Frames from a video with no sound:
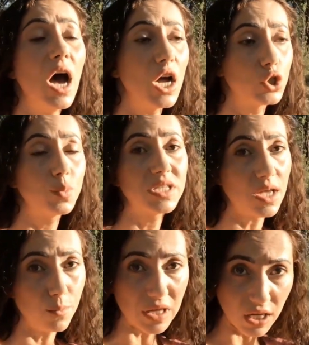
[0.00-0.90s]

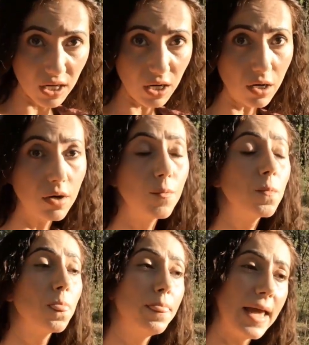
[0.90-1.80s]
100% beginner,
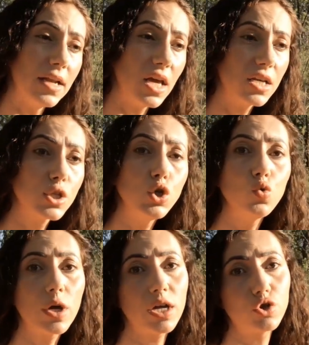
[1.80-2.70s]
then yes,
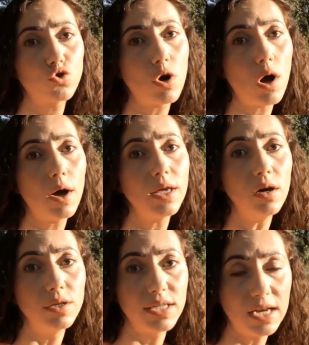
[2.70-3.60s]
you can try
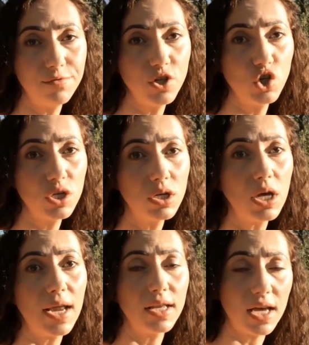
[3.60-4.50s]
a
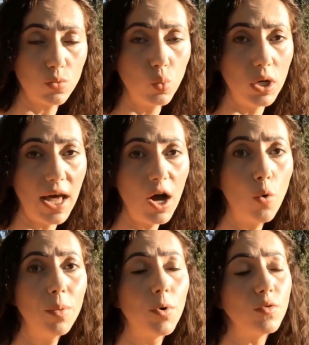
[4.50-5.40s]
television and that will
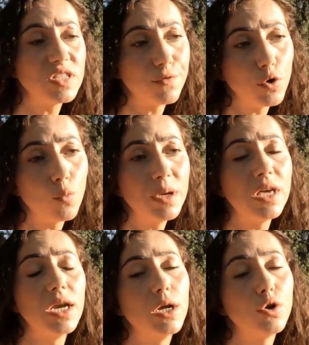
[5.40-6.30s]
help. Obviously, if you're a
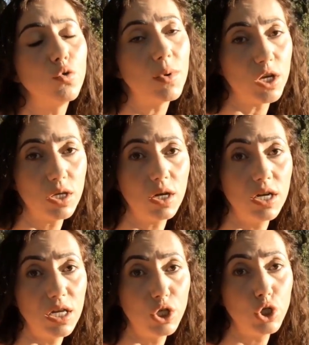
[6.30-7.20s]
beginner, you might
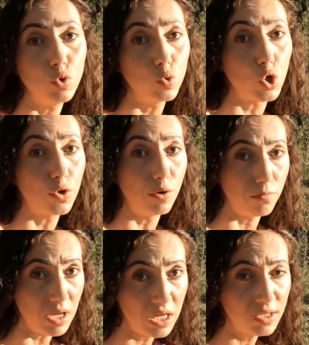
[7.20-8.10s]
need to use other
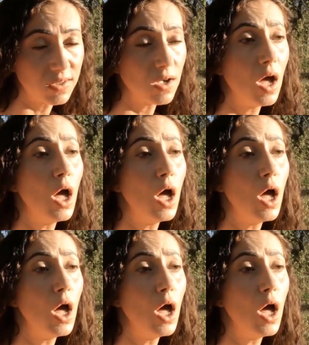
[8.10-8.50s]
means.